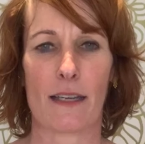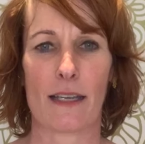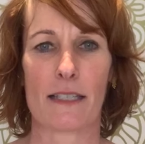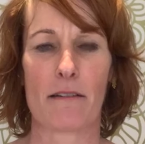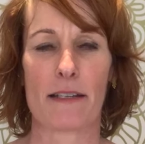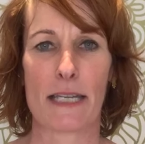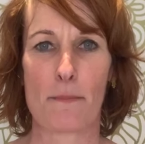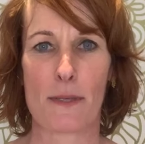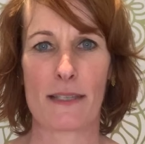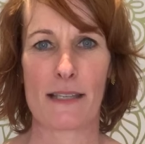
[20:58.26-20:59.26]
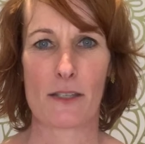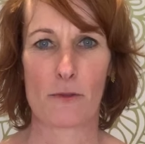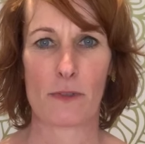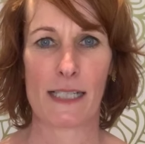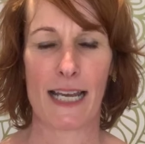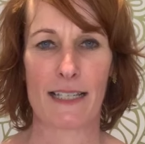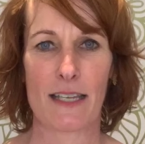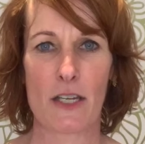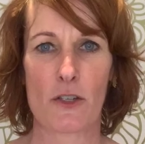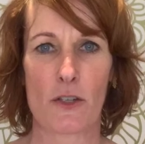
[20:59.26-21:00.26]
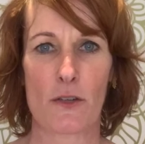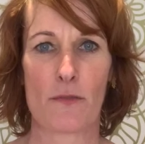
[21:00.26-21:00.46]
is there a deeper sense of relaxation?